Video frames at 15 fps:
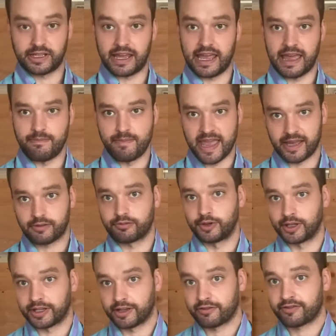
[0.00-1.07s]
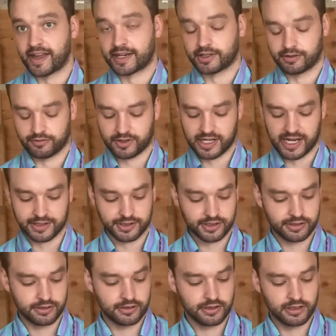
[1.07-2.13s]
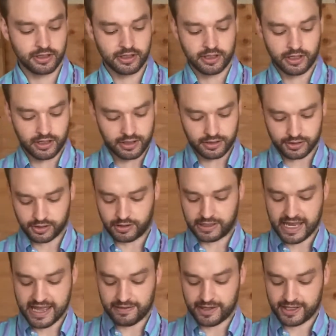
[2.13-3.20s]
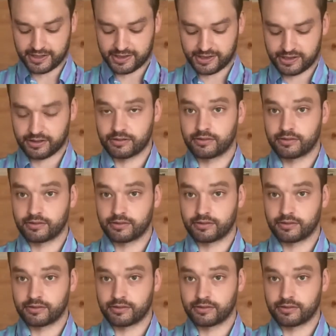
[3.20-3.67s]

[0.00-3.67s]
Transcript: and make really effective cuts. So again, this